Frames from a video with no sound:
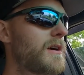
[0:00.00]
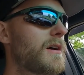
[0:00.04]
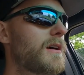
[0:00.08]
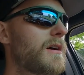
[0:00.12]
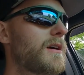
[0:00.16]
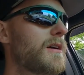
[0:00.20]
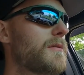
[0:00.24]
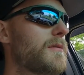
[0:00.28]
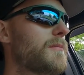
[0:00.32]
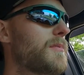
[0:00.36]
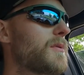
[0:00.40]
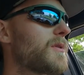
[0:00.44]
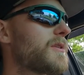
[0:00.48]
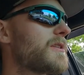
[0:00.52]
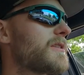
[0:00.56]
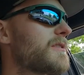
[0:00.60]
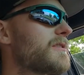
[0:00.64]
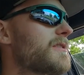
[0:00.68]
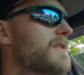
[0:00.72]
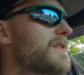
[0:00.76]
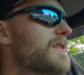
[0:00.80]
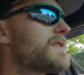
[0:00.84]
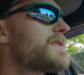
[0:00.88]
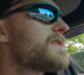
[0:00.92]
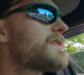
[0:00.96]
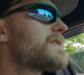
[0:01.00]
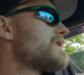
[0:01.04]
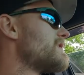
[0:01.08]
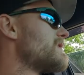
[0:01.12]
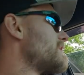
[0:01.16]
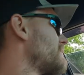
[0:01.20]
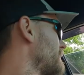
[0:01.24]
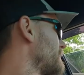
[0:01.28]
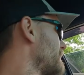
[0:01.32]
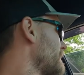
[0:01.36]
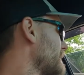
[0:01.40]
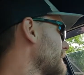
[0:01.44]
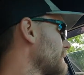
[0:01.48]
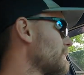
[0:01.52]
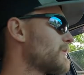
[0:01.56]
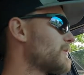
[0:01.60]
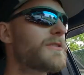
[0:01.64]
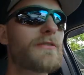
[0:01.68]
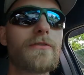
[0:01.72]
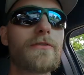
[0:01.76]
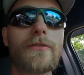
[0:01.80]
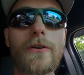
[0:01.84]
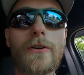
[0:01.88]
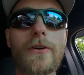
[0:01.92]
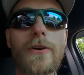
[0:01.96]
playlist.
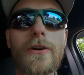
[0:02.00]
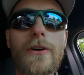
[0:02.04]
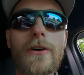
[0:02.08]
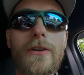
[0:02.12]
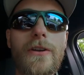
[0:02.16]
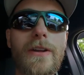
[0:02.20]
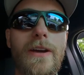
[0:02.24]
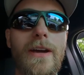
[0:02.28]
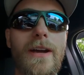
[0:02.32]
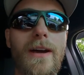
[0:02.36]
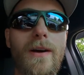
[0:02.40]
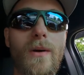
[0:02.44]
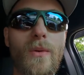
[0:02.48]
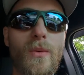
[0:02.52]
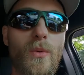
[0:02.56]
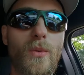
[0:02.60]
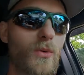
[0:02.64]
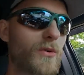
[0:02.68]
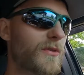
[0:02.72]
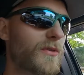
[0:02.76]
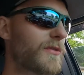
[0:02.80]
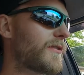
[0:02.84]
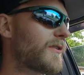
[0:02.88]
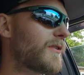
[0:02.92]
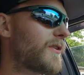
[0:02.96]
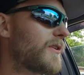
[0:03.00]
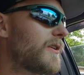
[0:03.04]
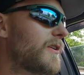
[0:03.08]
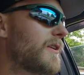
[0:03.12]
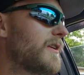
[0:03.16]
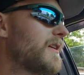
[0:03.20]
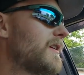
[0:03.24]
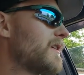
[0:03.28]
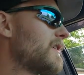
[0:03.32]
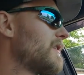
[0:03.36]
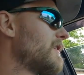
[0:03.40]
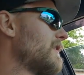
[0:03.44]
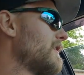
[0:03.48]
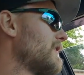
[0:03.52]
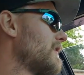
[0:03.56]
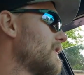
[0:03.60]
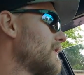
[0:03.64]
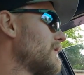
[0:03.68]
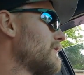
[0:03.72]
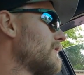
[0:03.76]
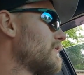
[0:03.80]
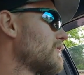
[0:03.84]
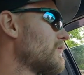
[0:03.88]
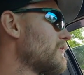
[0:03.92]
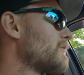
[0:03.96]
Family fun, outdoors fun.
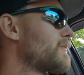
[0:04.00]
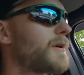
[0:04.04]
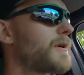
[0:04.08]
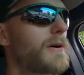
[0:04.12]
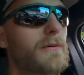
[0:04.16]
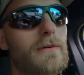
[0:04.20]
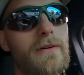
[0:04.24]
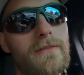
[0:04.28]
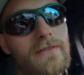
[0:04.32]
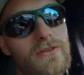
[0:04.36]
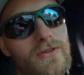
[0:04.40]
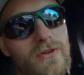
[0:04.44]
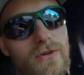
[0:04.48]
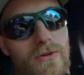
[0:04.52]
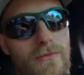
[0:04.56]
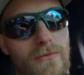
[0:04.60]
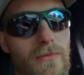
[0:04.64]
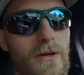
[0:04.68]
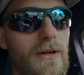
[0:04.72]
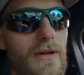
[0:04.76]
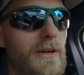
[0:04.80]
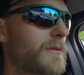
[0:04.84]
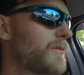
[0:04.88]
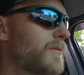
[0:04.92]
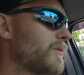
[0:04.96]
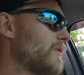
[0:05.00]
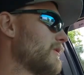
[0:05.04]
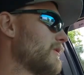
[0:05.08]
We'll probably have a dirt bike